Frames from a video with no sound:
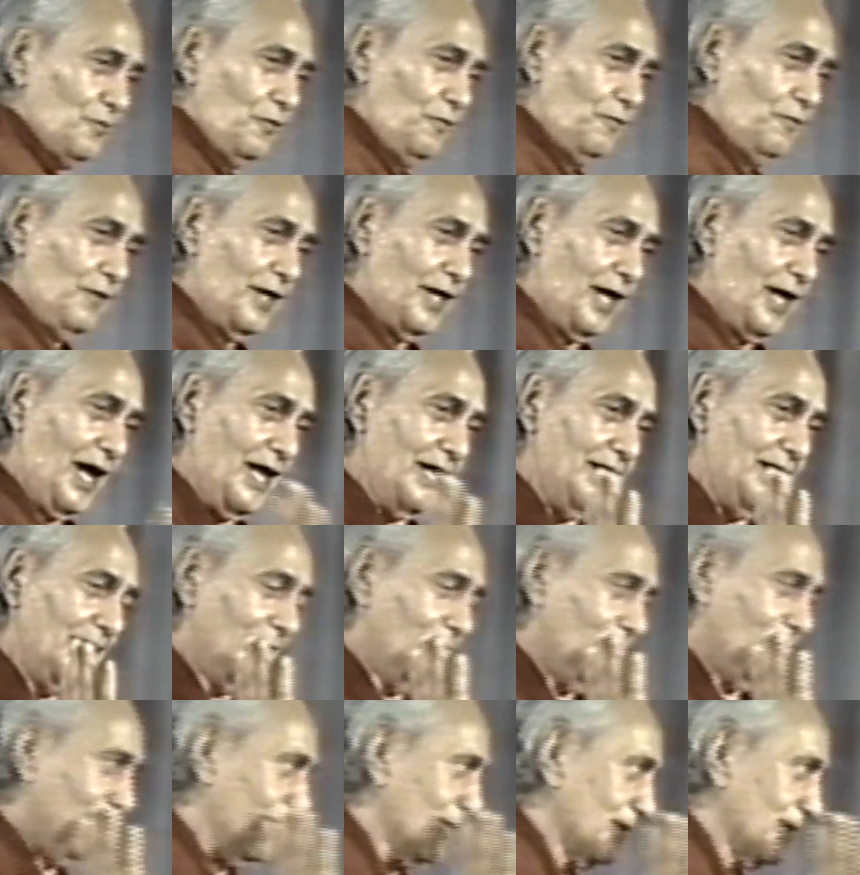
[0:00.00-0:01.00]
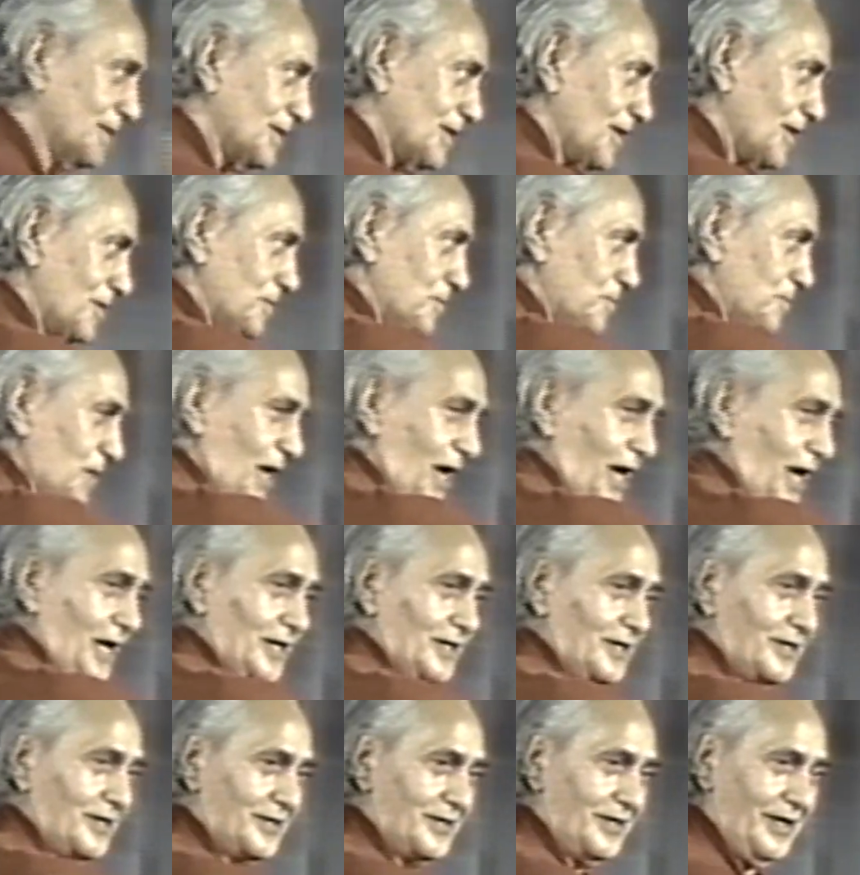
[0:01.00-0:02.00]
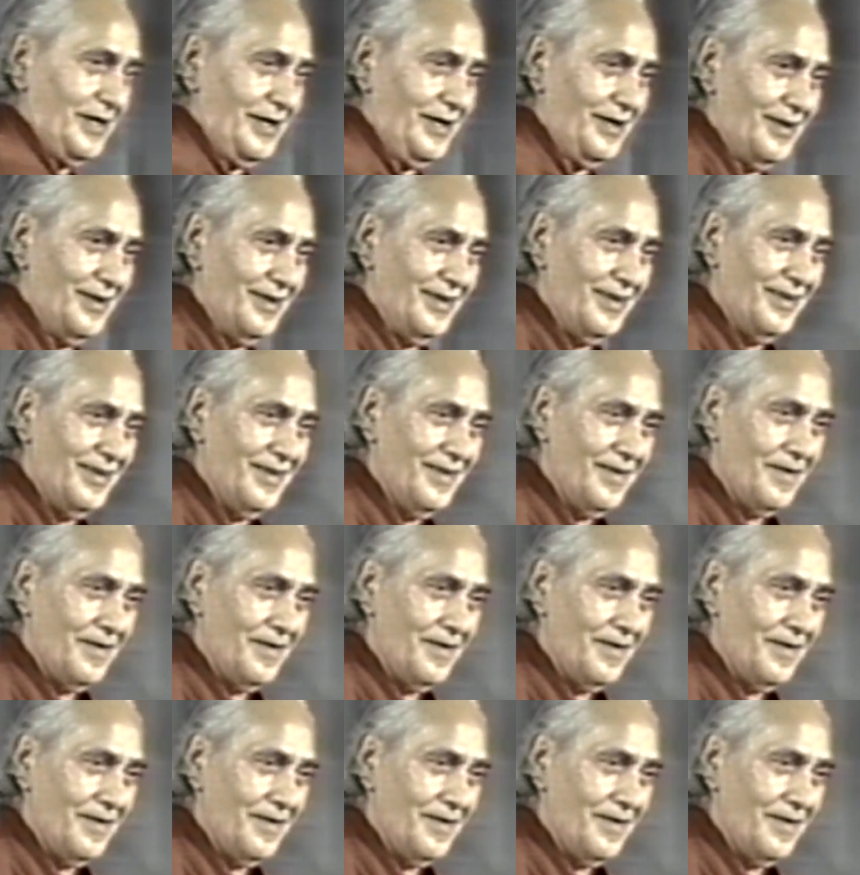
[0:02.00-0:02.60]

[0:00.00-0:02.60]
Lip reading: So we were hiding ourselves behind the tree.